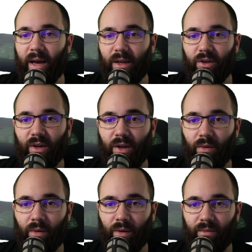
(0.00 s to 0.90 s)
you can
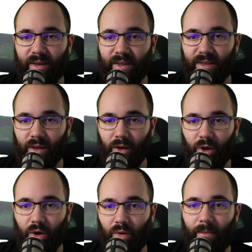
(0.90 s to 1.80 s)
always
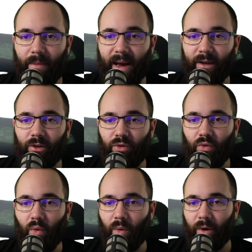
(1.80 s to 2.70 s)
go back to
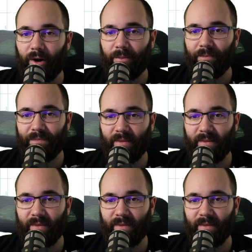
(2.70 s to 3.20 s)
your